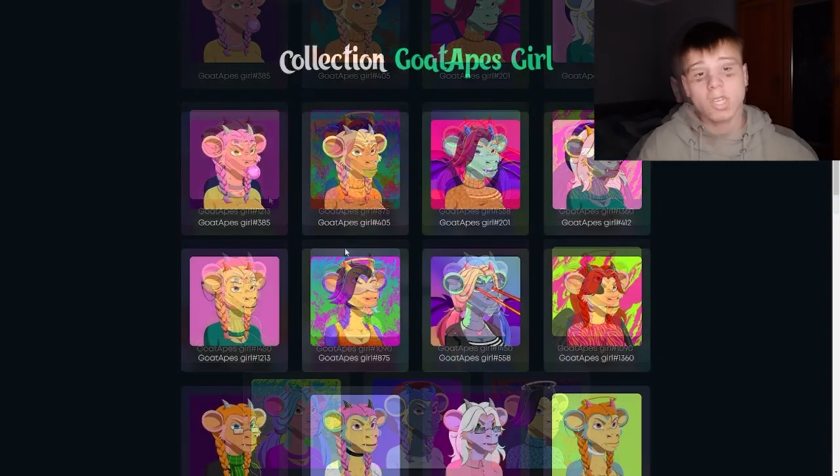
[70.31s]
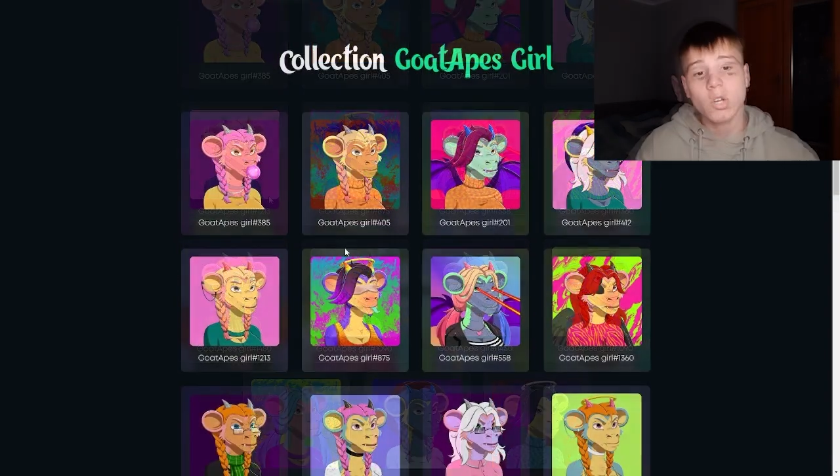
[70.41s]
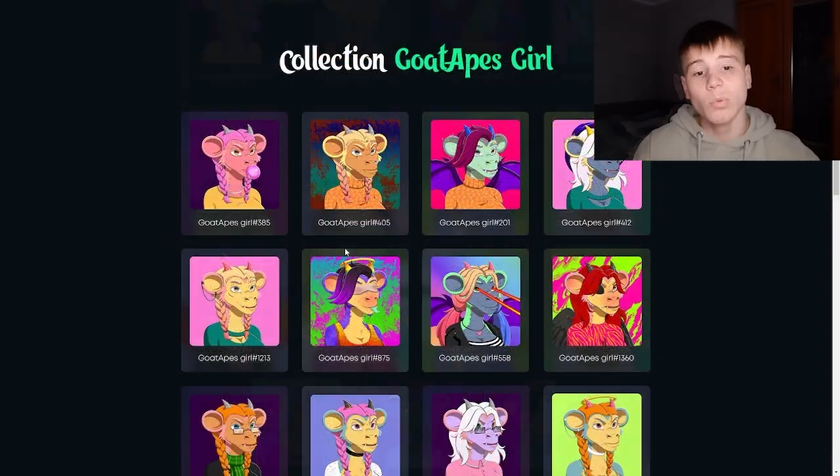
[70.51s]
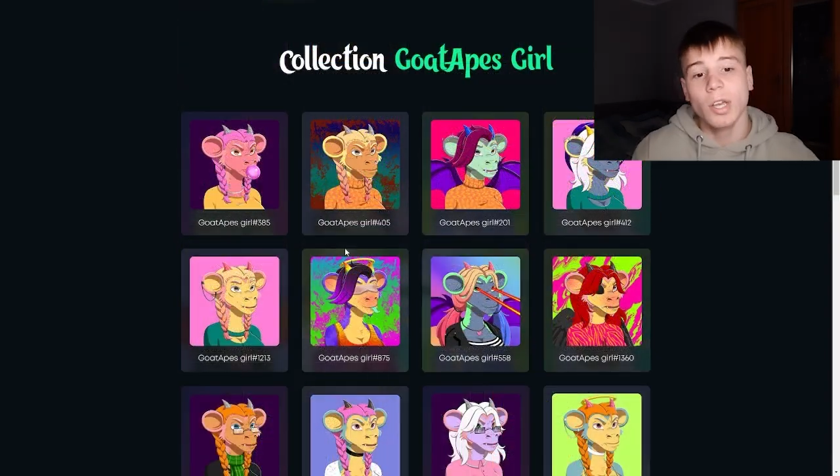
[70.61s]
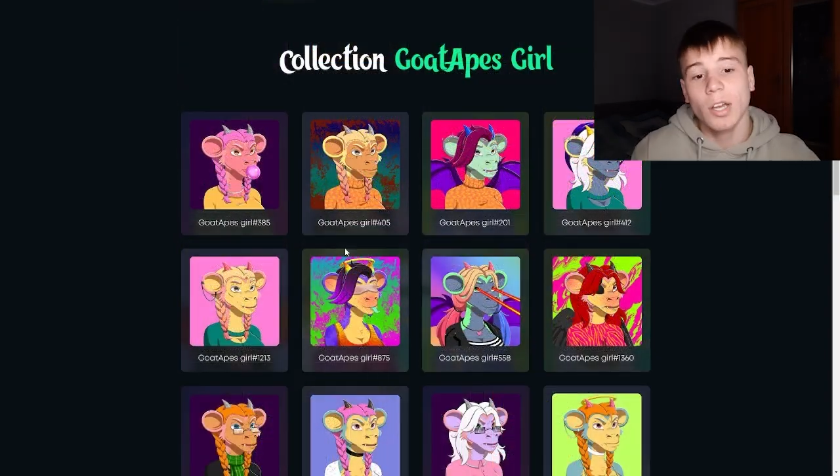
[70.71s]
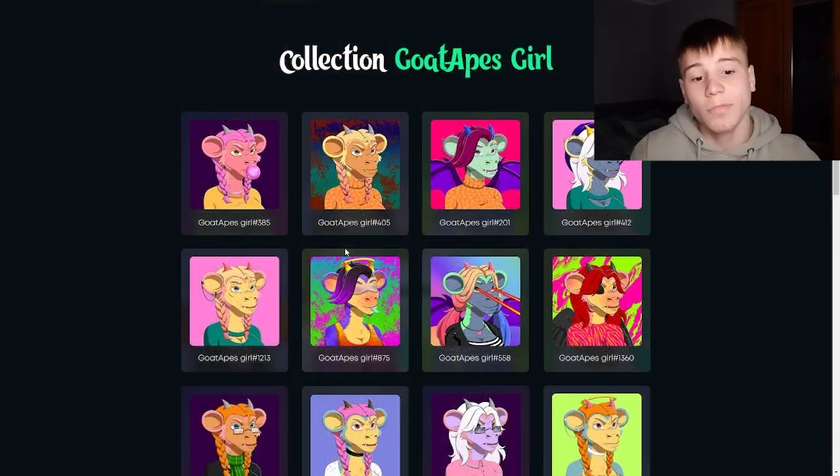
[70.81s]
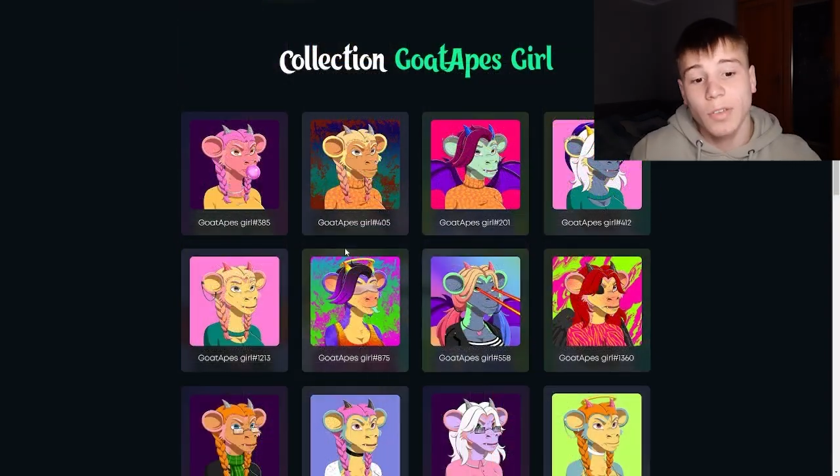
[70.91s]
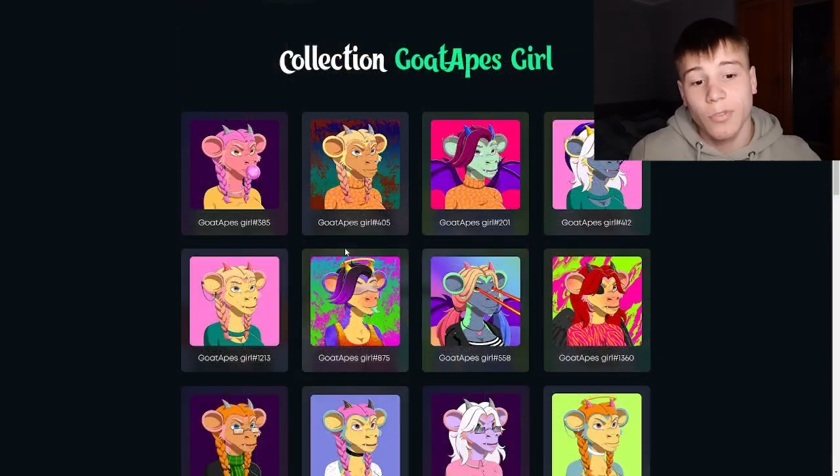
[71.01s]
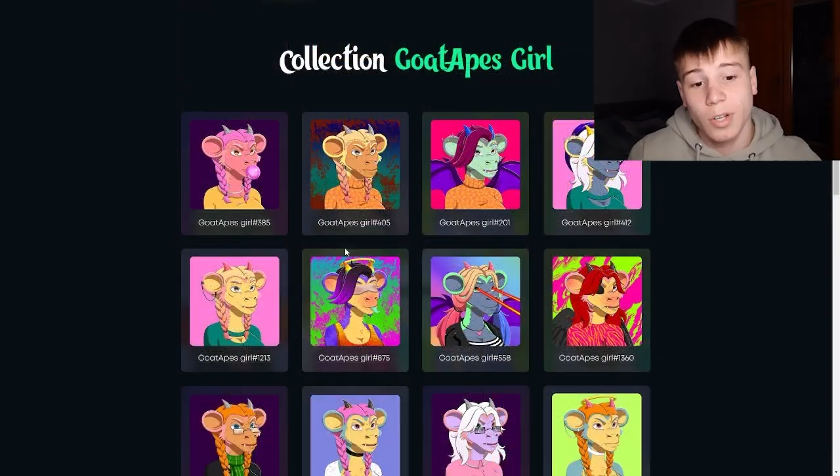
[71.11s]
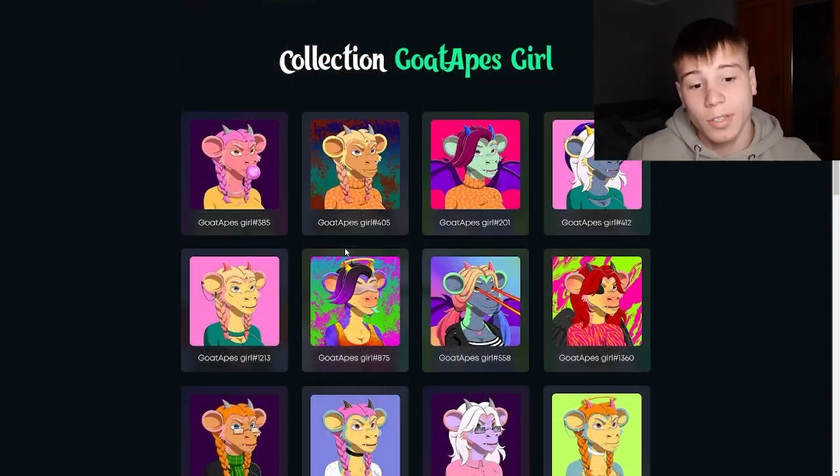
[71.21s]
Here we have
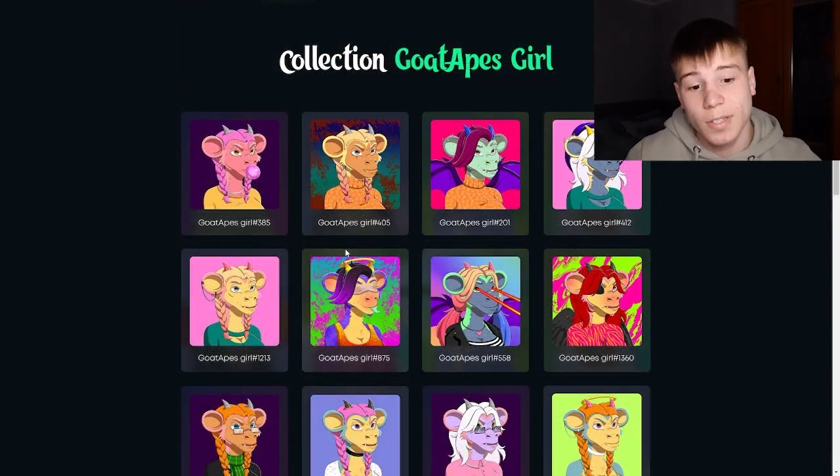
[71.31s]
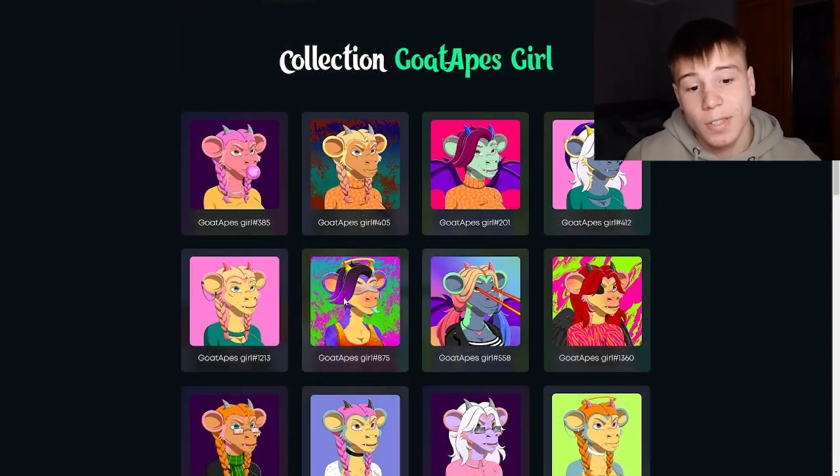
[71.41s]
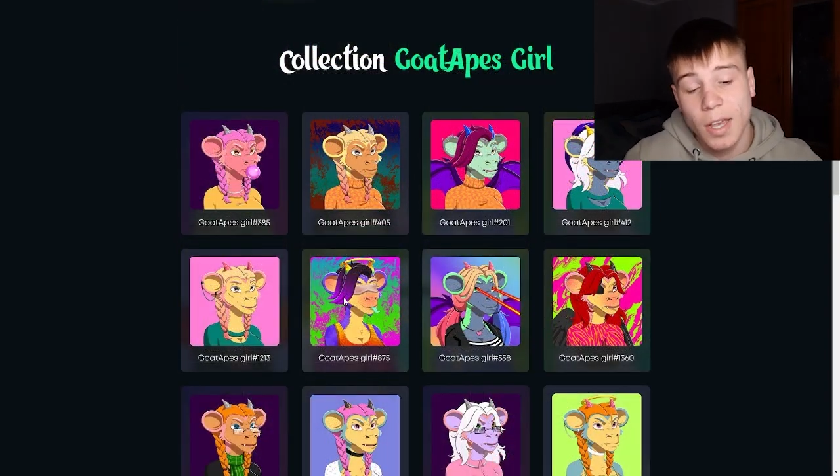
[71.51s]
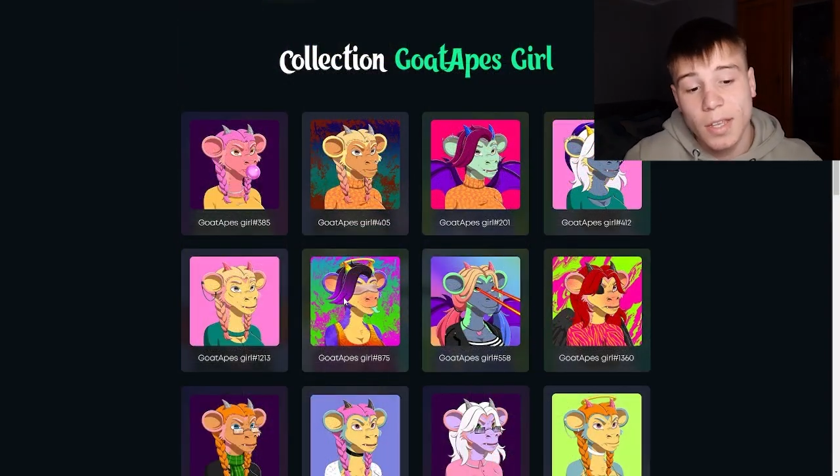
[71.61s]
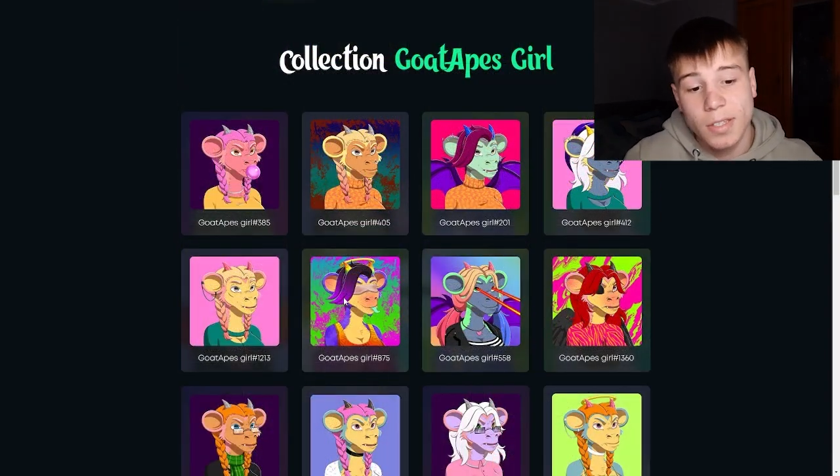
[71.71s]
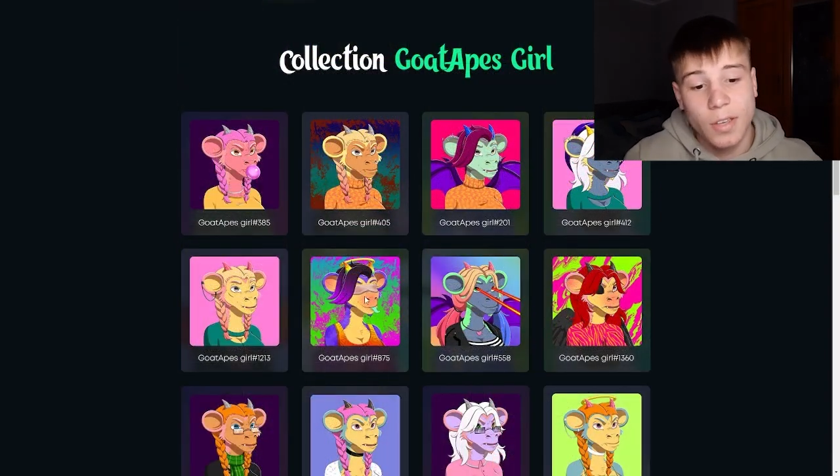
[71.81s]
different designs,